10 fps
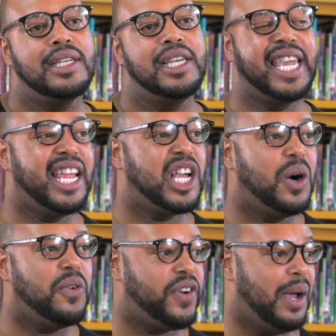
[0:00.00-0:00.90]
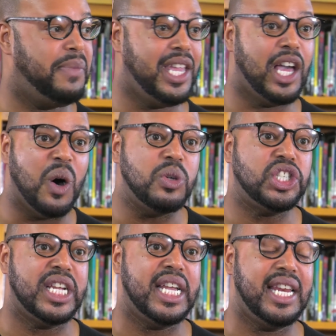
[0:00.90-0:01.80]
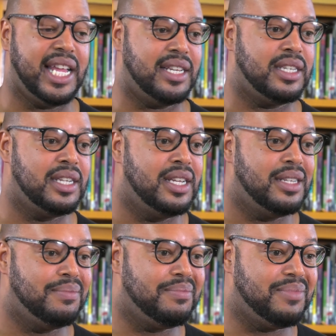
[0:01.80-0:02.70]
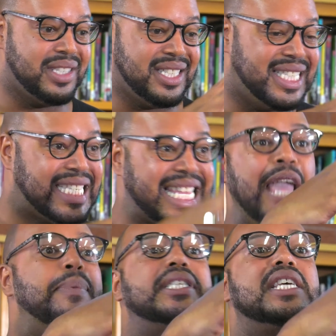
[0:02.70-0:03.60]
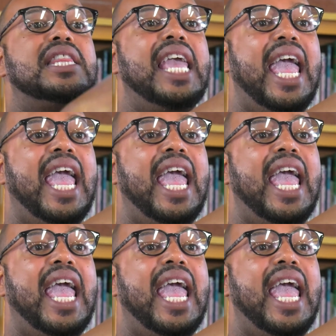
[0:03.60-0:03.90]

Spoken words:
You can go from the ocean and escape into the